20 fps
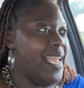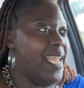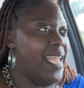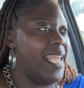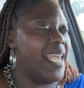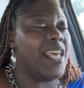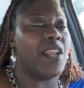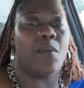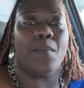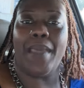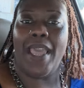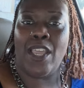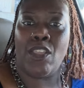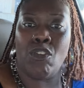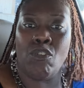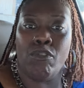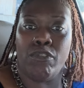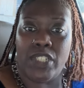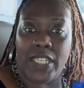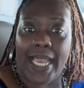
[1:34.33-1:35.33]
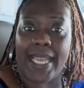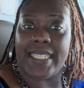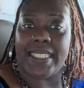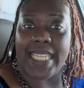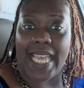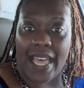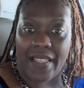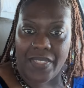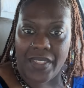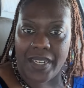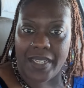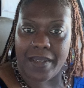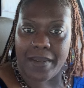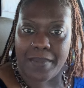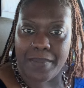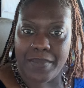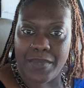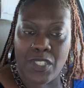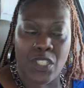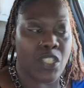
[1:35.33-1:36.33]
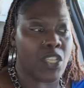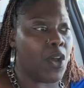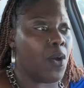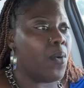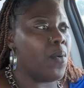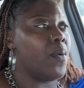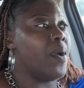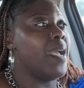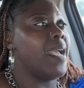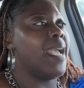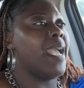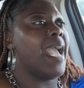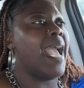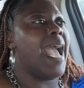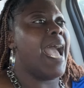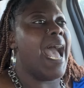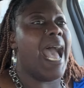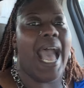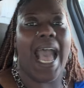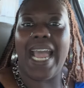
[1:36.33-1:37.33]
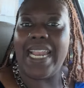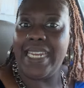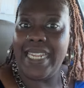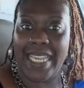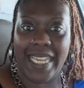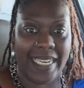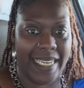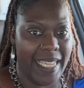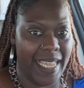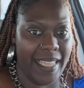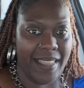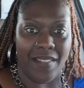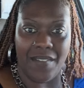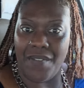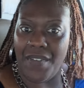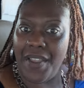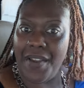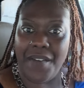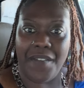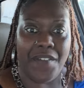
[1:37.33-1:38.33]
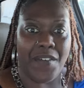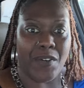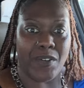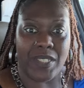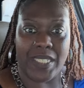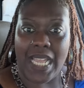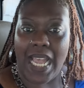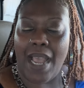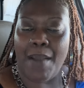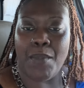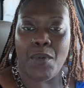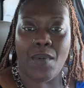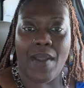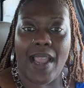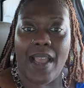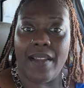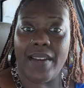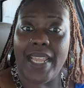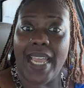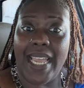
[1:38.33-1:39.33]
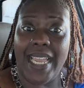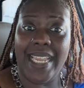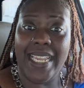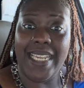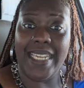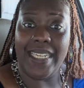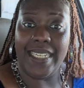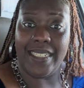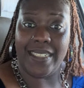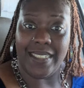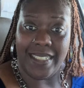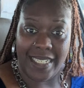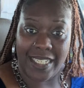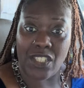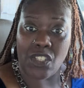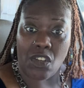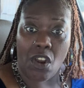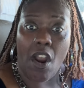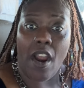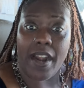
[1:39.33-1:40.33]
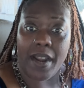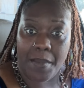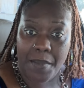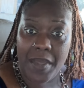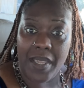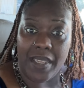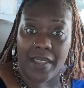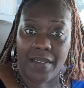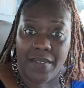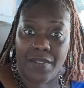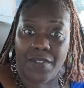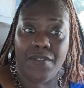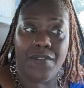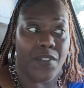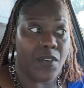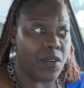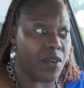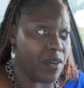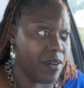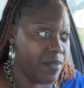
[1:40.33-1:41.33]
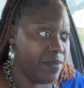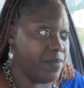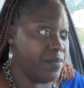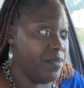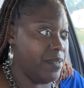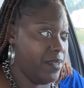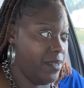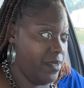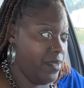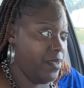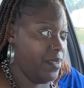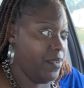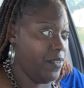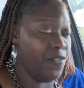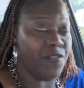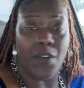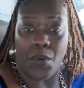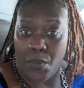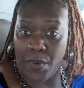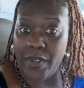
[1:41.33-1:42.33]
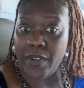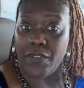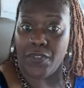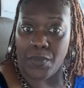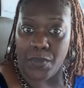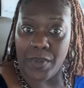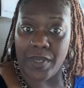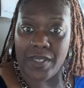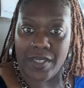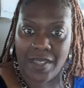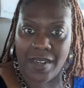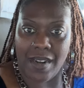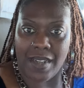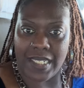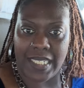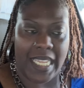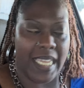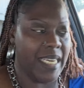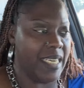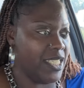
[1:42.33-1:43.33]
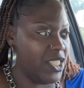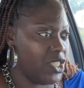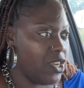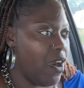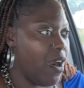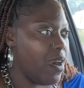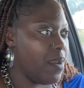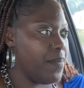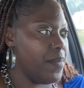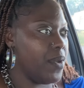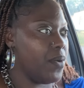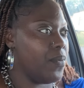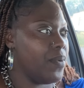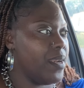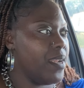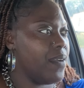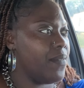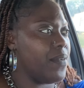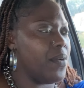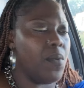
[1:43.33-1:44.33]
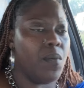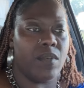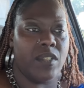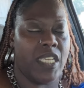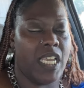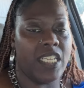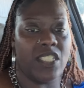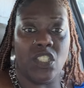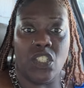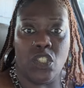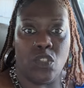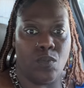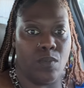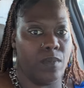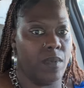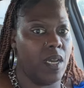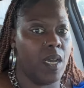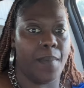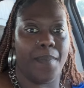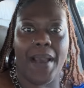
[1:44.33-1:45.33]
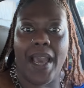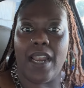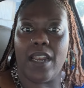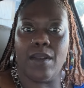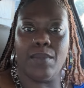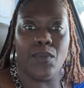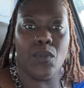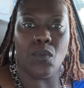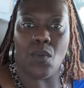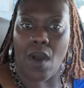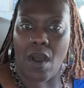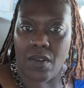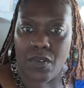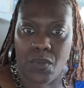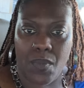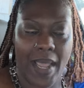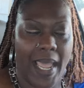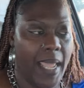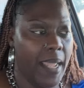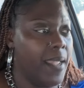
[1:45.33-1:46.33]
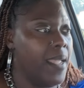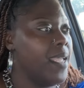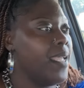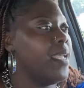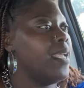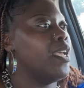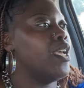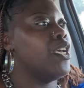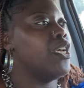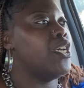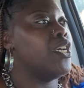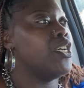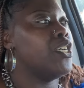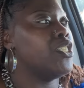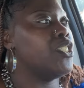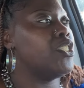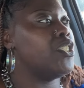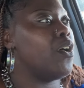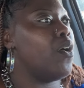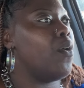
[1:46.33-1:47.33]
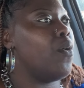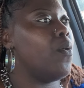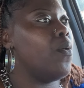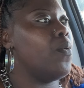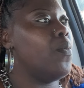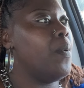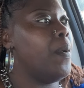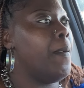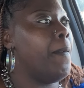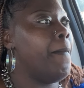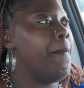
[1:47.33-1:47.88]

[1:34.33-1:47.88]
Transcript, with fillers: it'll make you chase after them. So I did that the very first time around that he discarded me for for real, for real. You know what I'm saying? Discarded me or whatever and just up out of the blue walked away. So